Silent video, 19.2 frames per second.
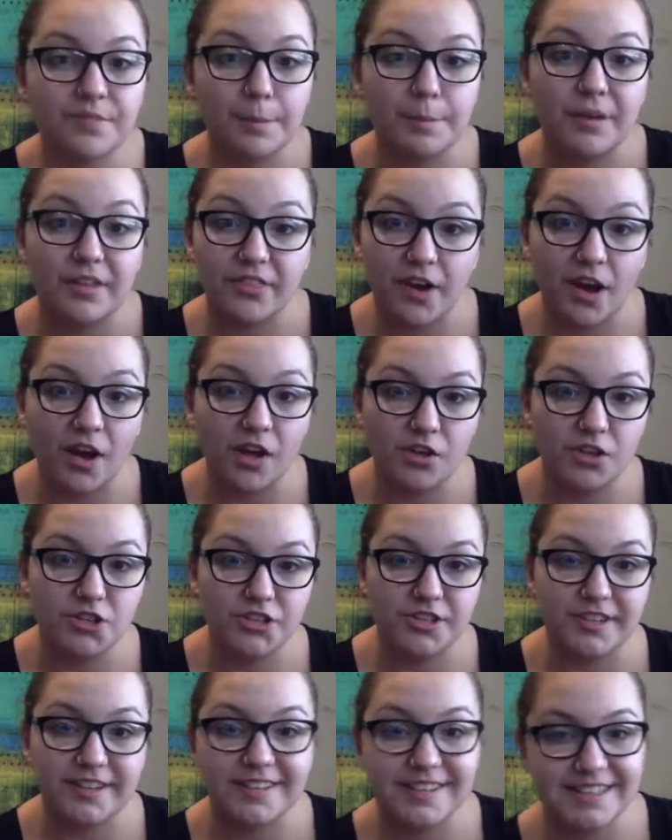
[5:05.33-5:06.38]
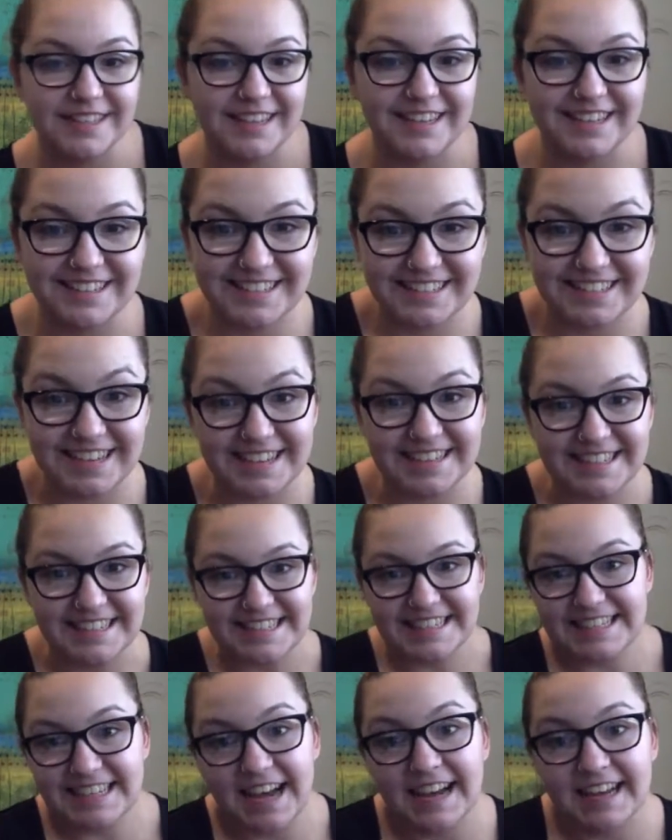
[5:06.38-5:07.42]
mythology is seen in today's
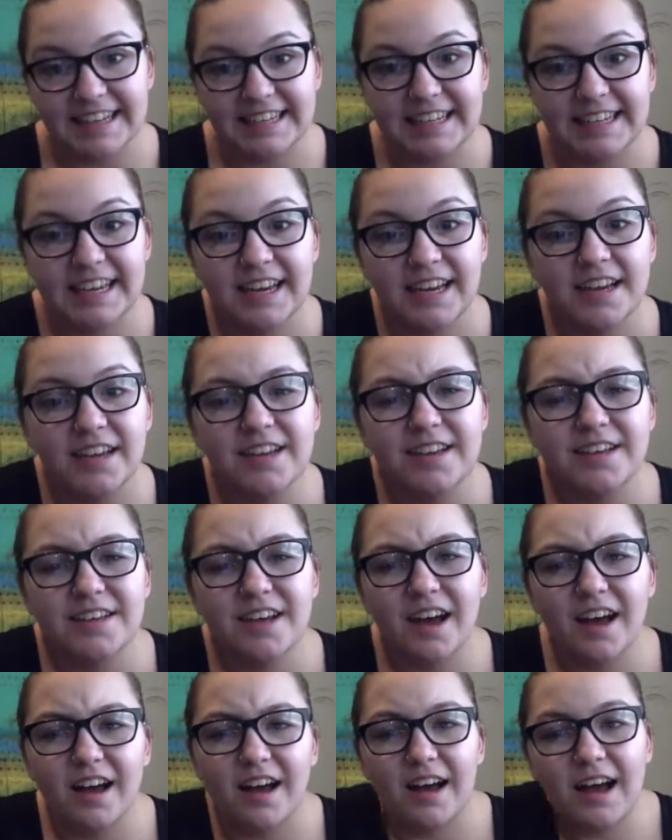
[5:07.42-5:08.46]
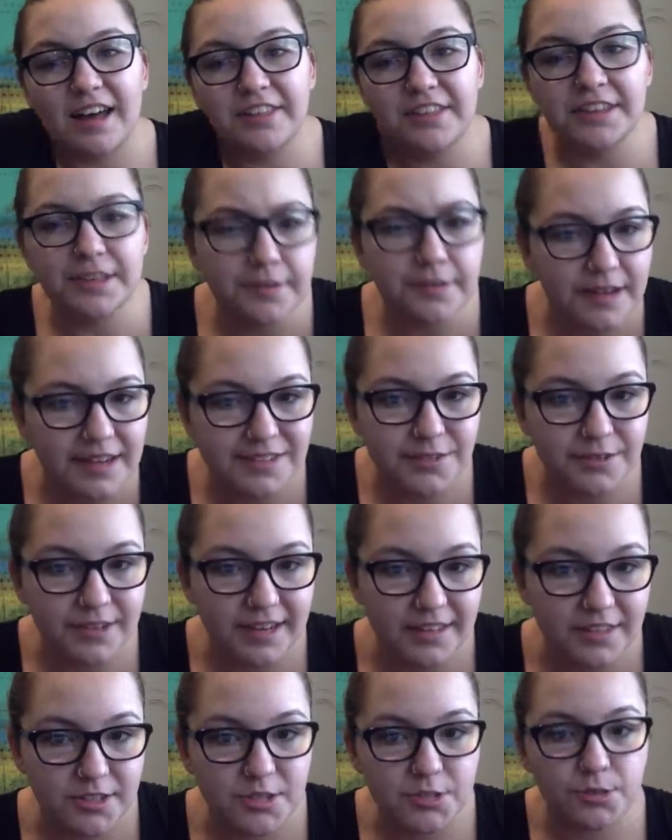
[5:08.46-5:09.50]
society. I think you guys will
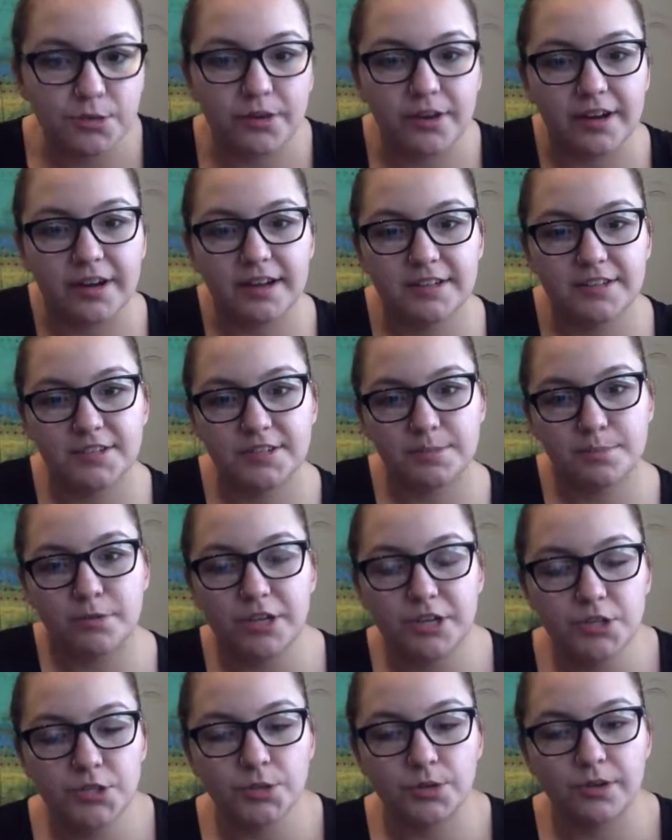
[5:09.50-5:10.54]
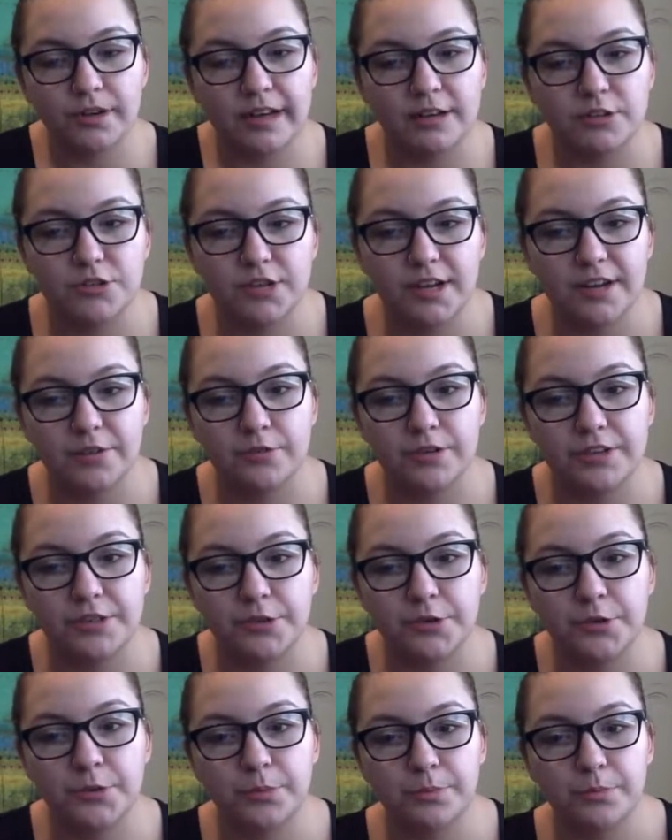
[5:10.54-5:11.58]
like the story. It's pretty short. I'll try to read
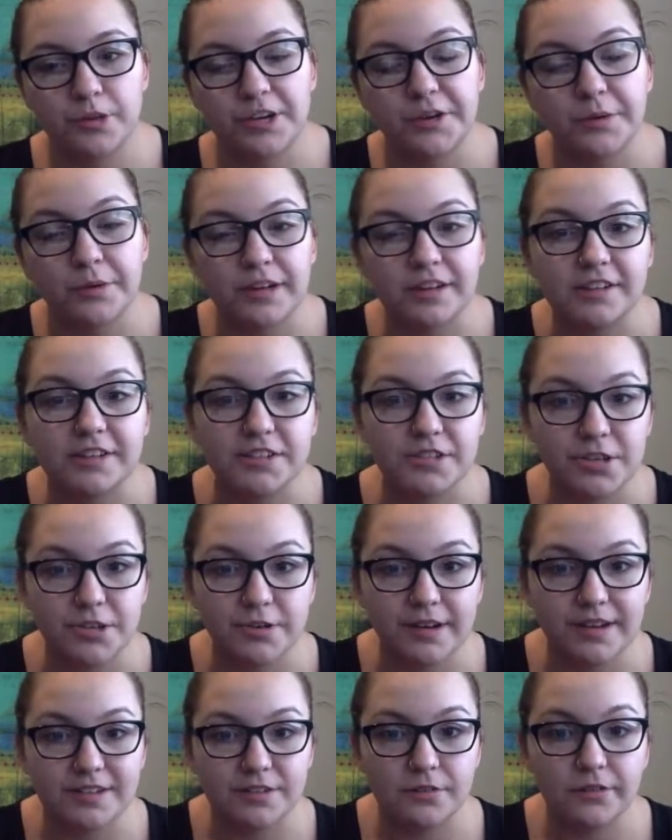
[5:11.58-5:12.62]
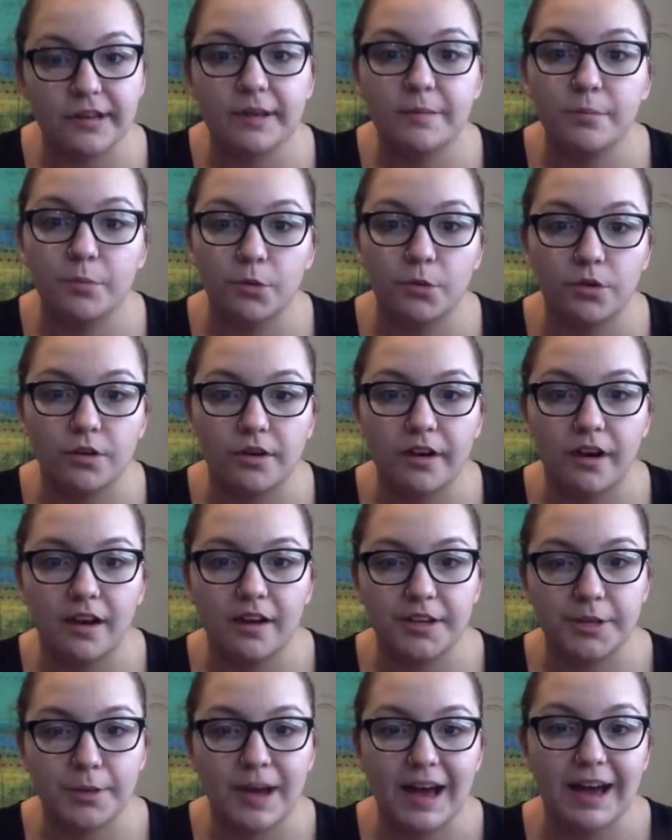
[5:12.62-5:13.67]
through it pretty quickly so you guys don't get bored.
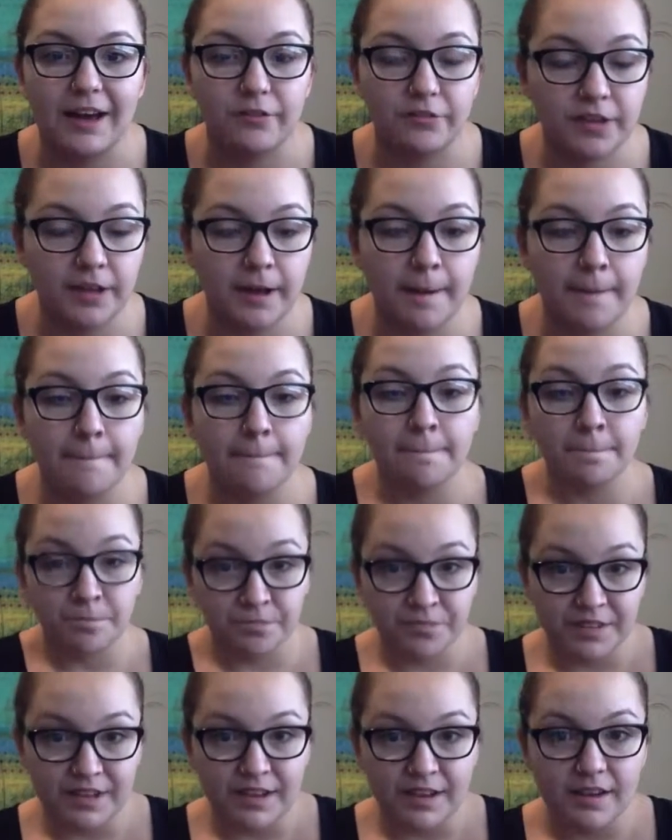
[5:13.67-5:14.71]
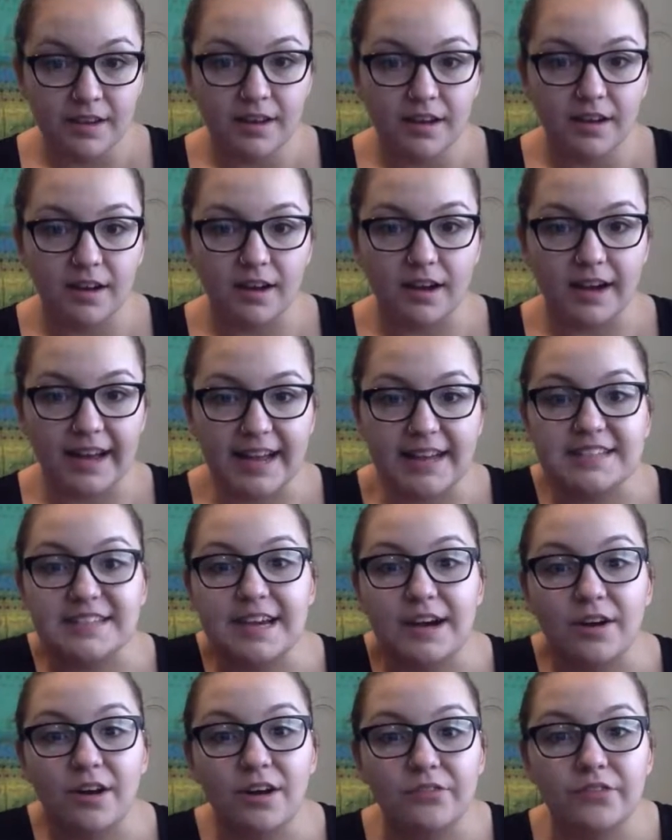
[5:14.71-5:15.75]
You have a
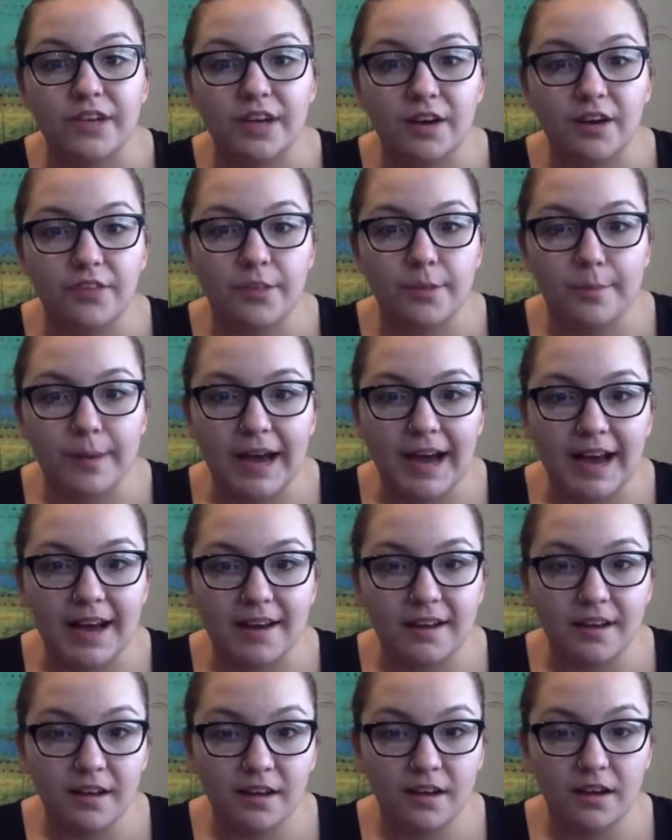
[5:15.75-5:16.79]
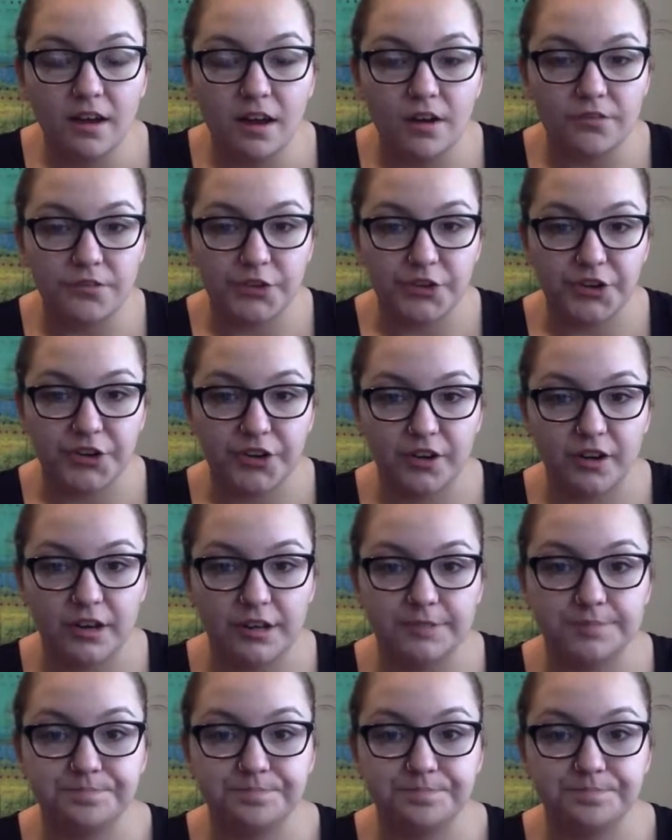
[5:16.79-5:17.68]
handout of it on the back of your